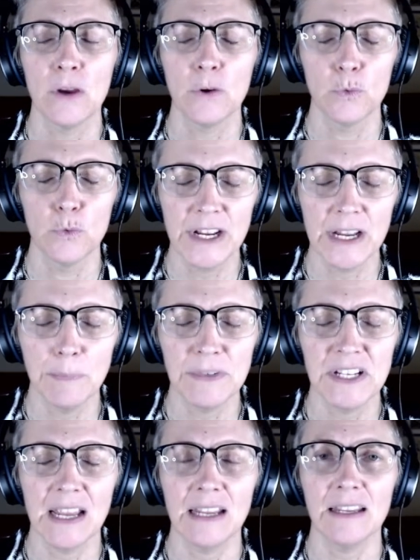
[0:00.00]

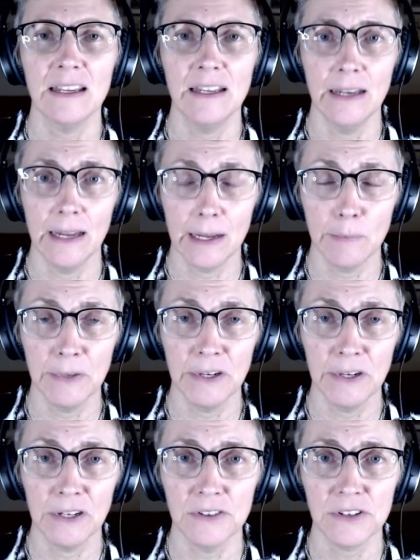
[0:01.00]
reuptake
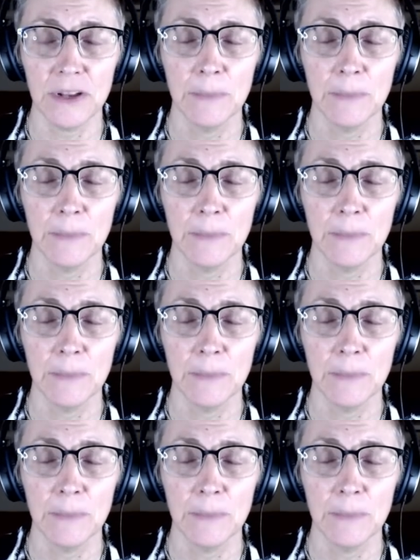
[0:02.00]
inhibitors.